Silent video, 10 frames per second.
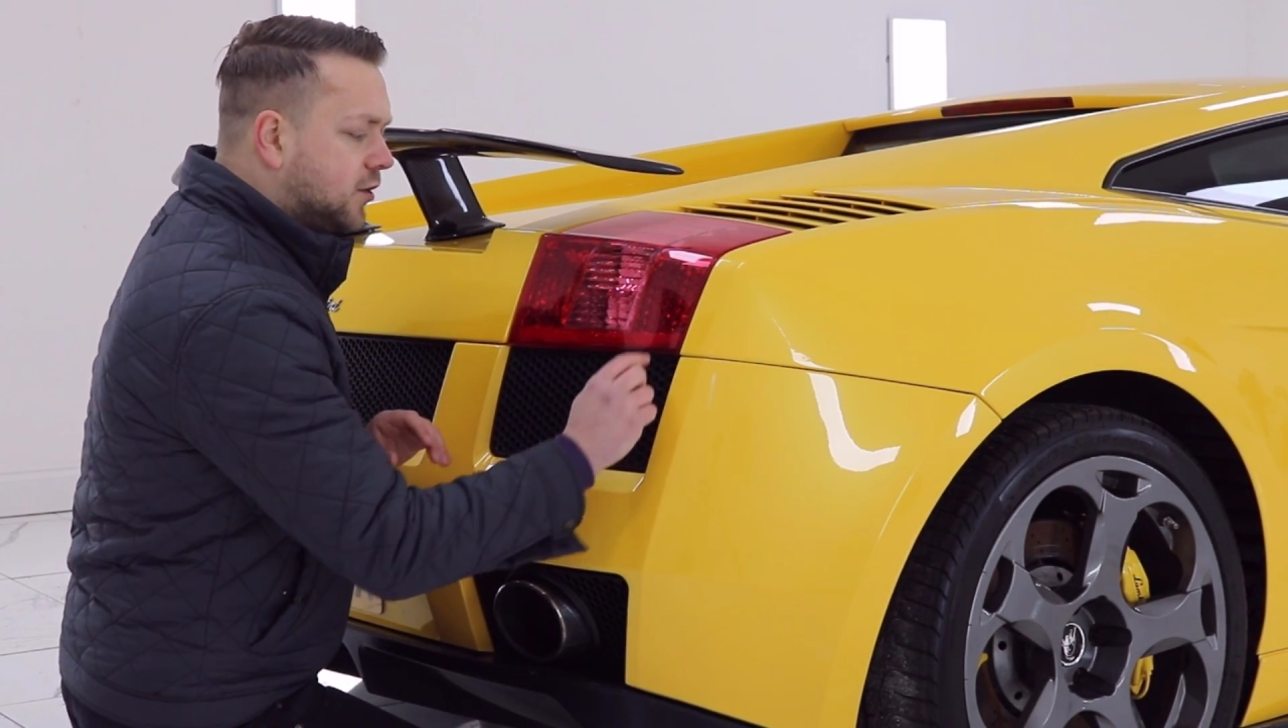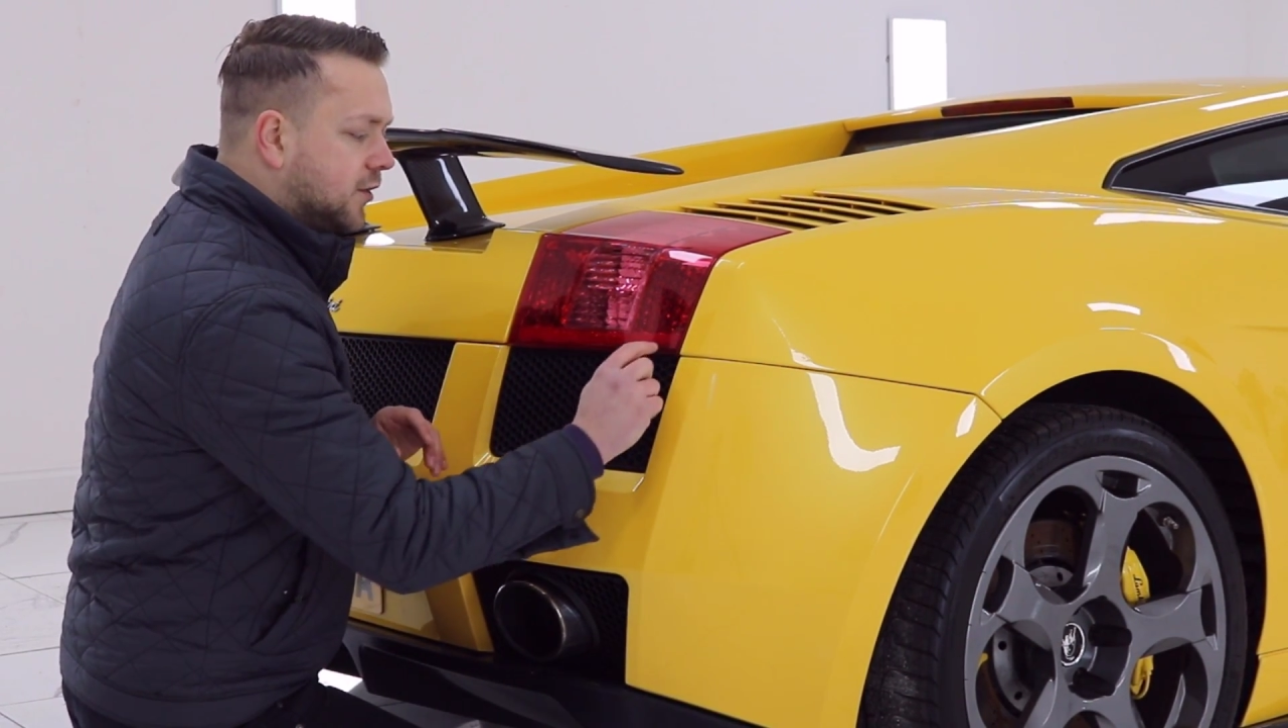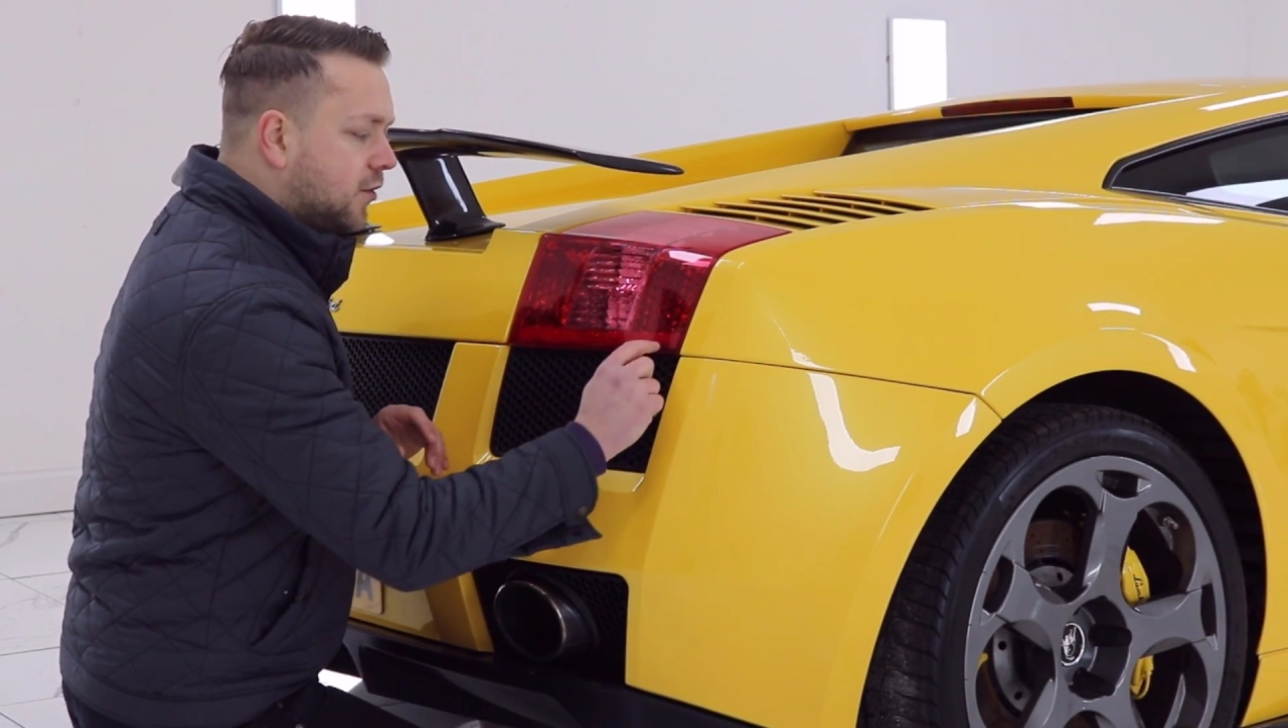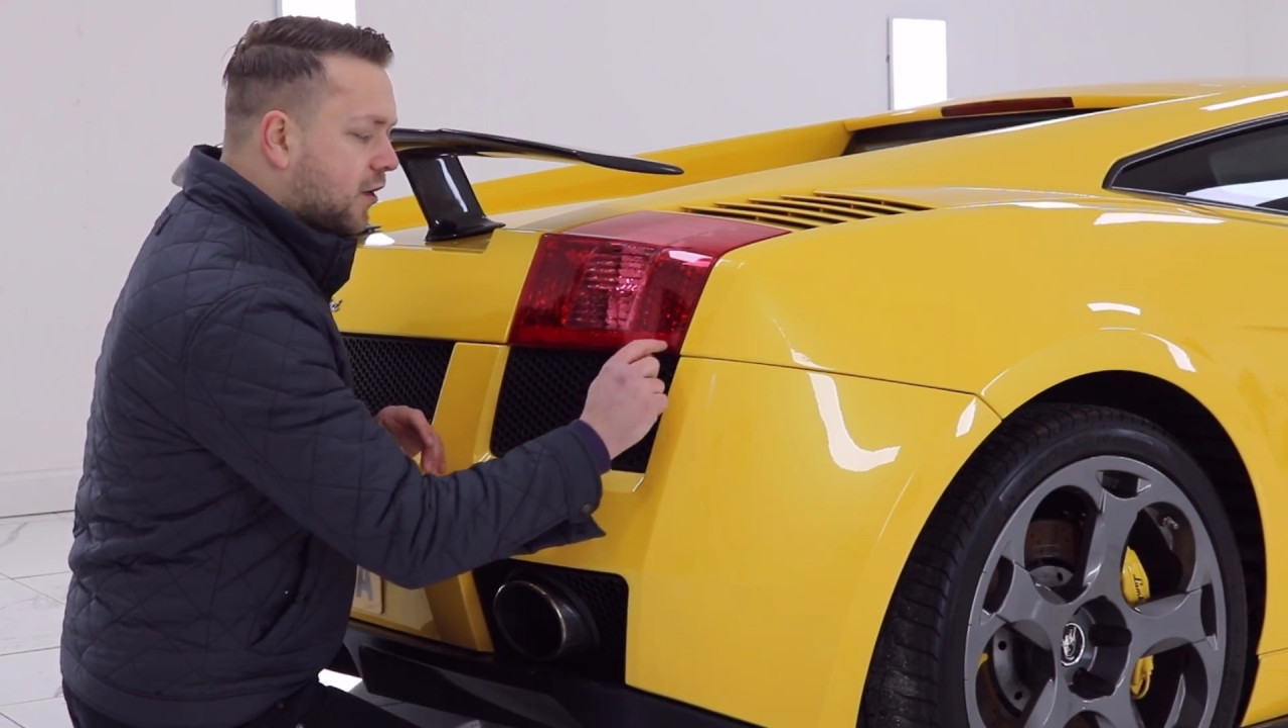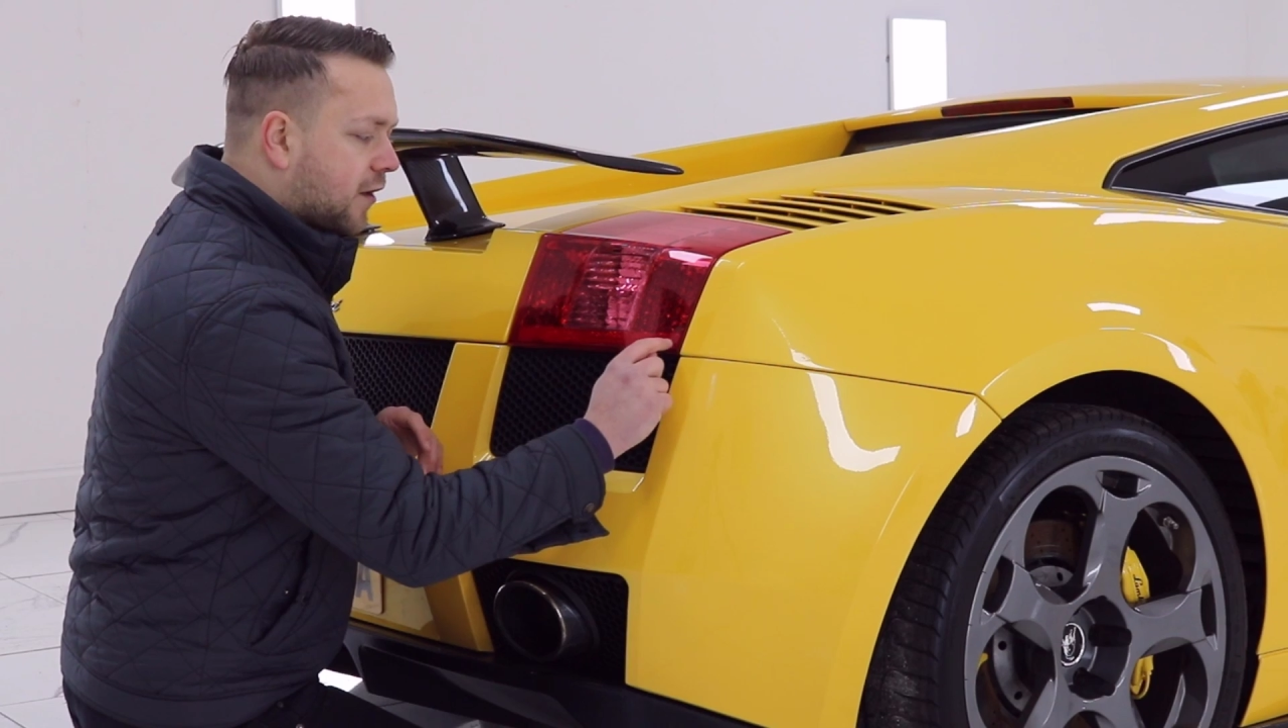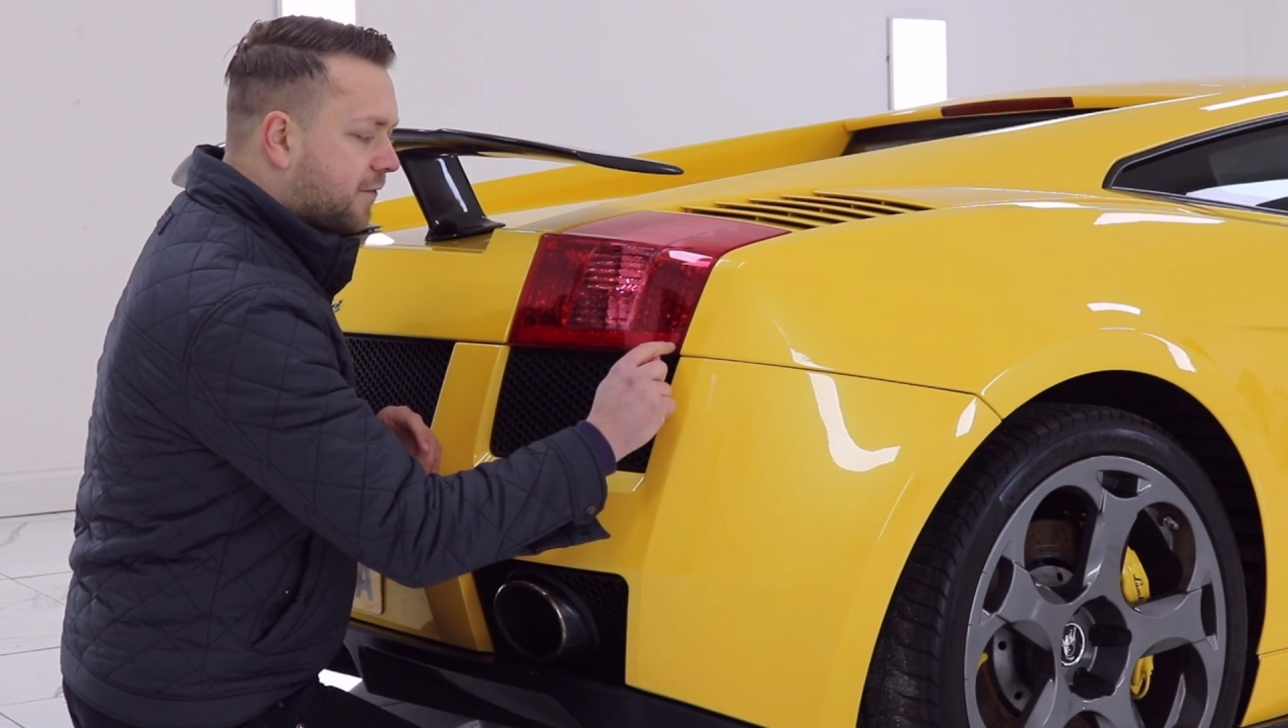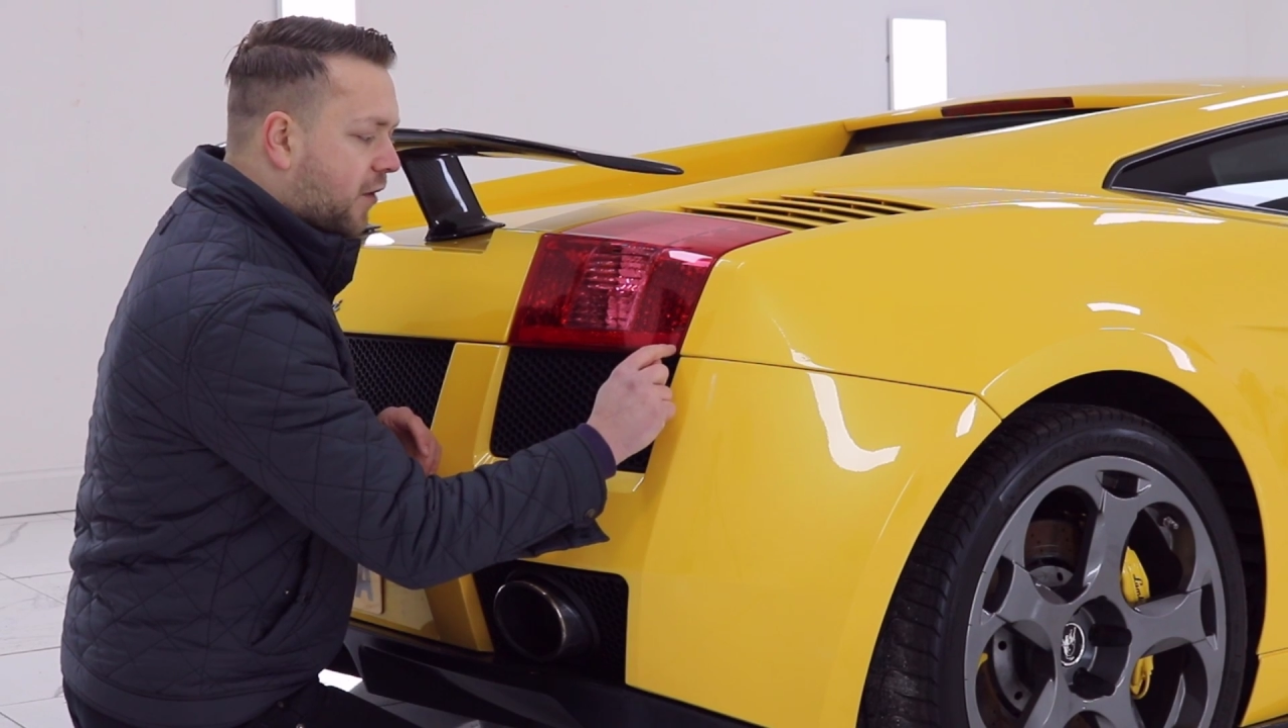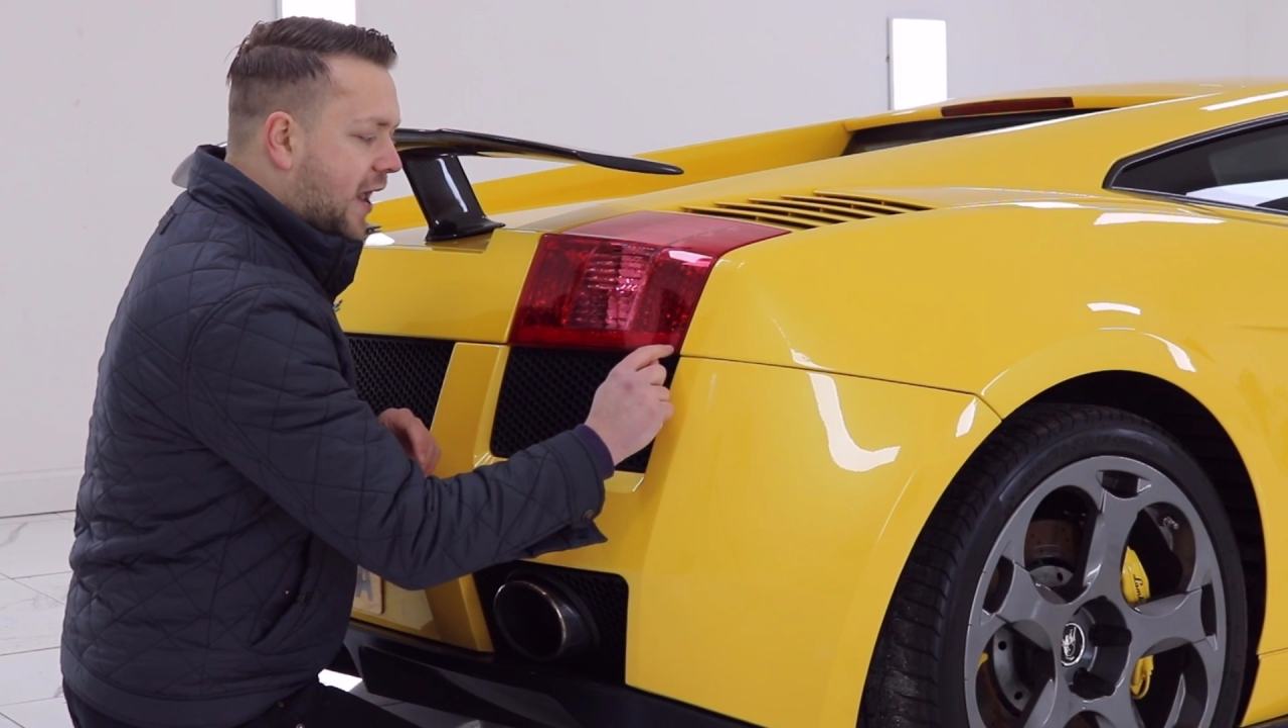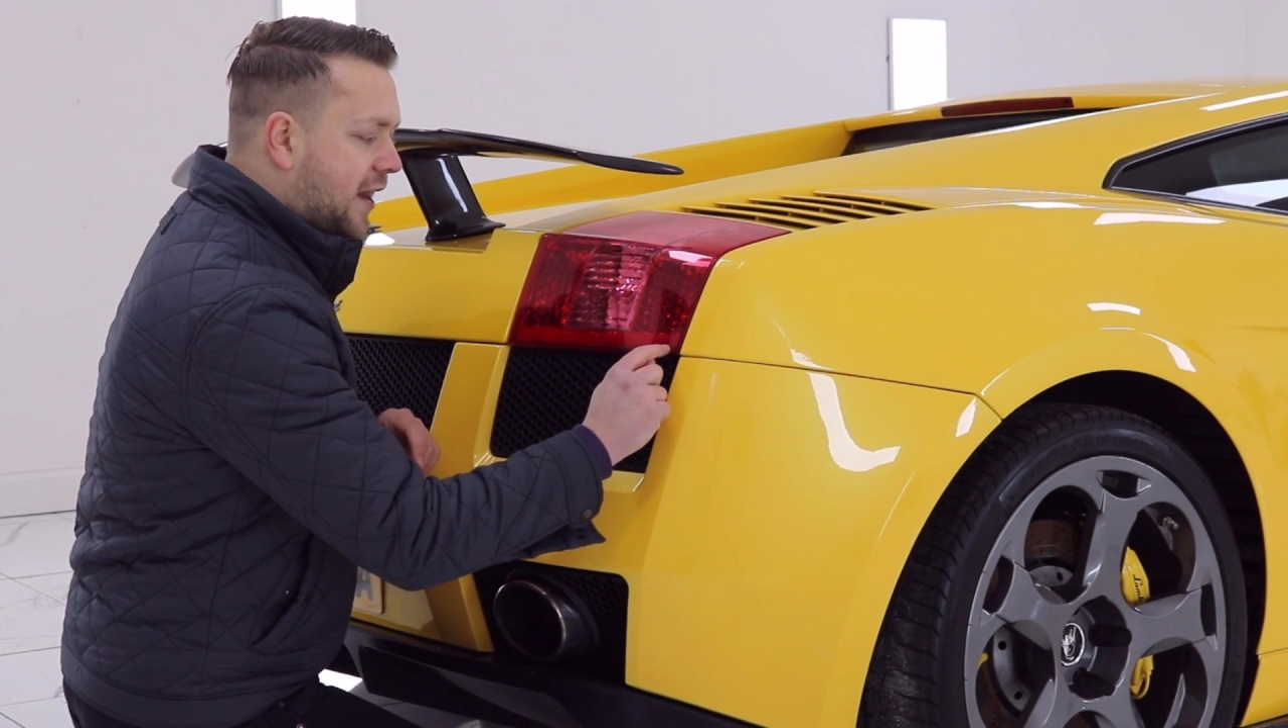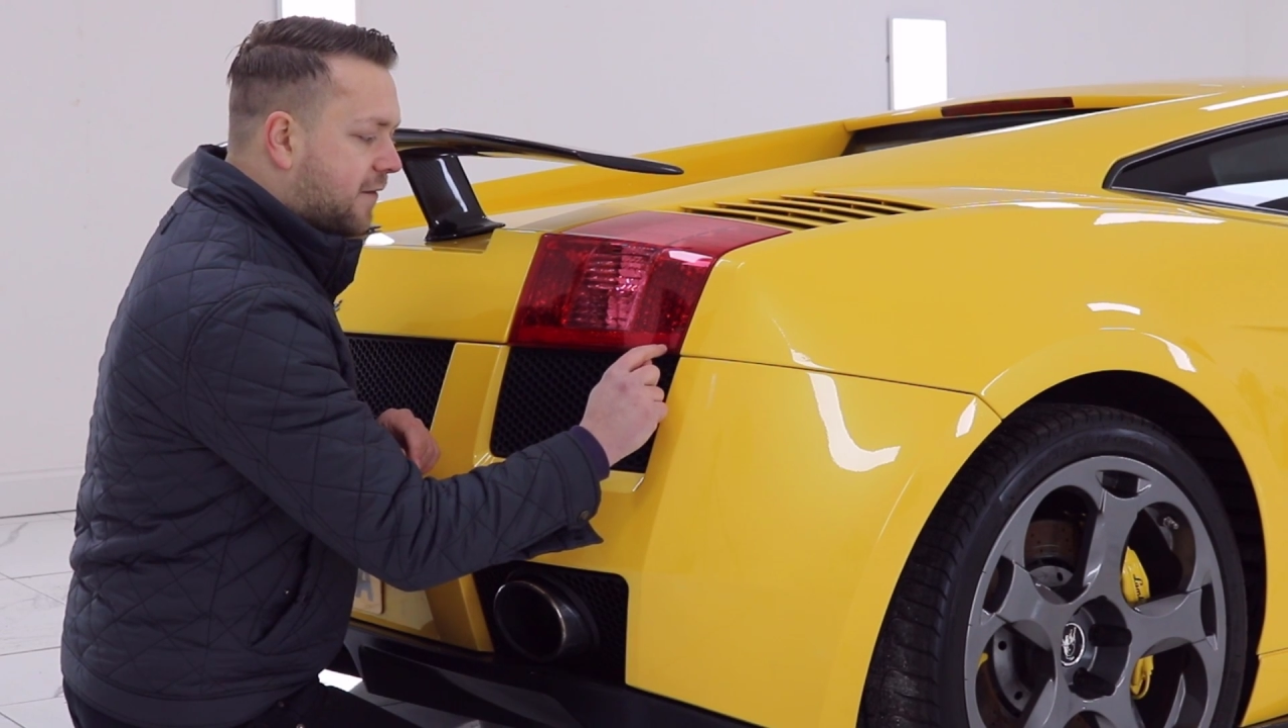Look for
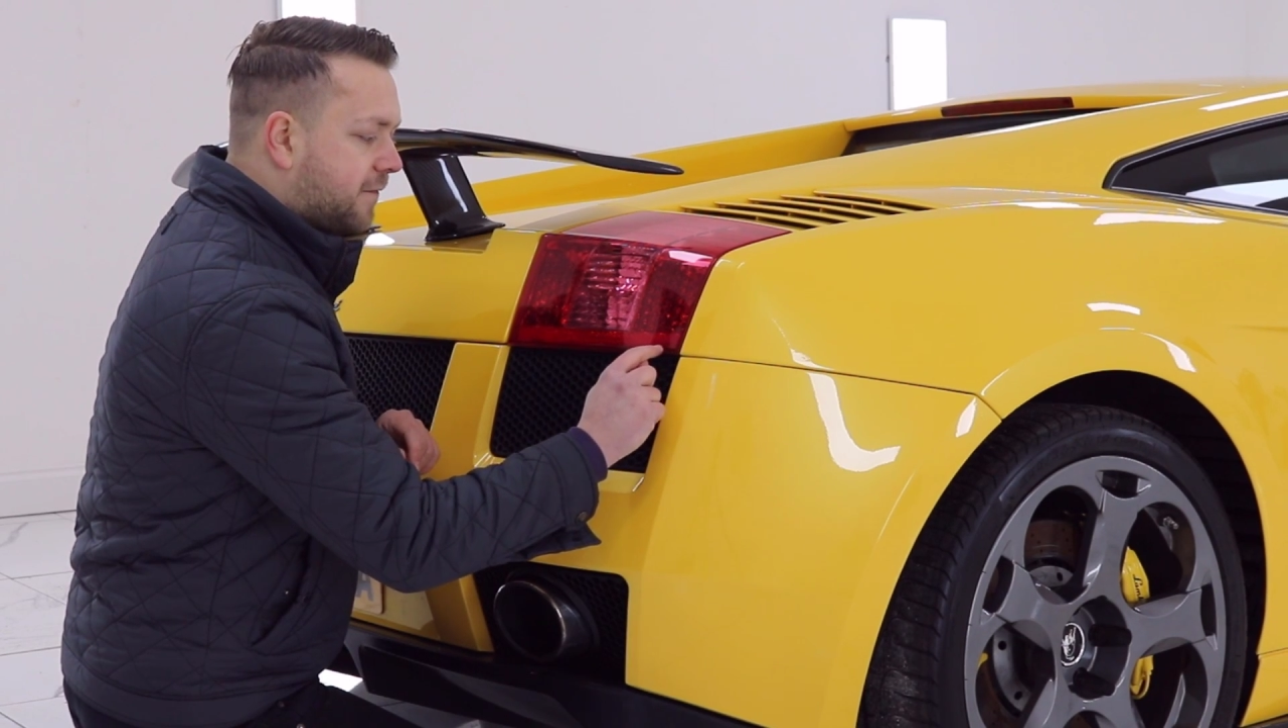any